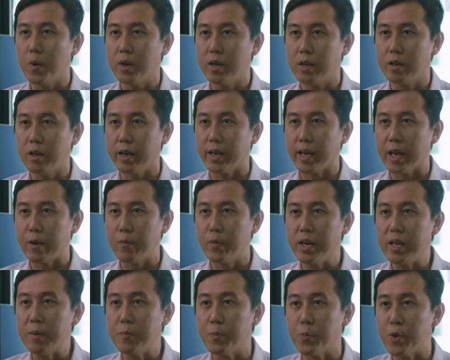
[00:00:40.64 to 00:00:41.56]
whether or not it can
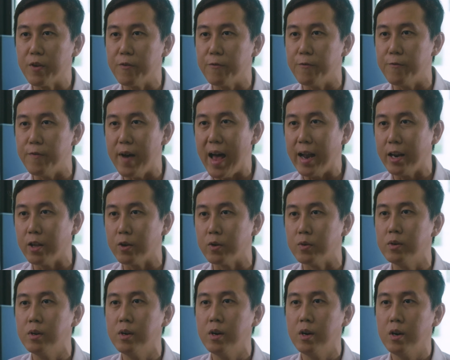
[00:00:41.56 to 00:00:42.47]
really bring
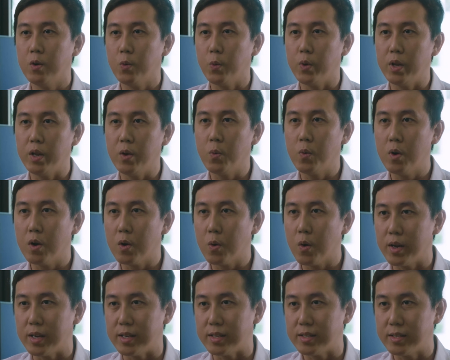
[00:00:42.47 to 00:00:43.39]
value within
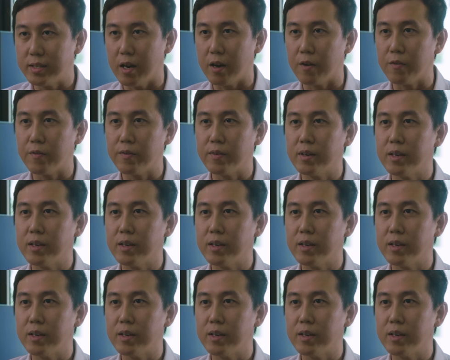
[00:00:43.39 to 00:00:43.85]
WorldQuant itself.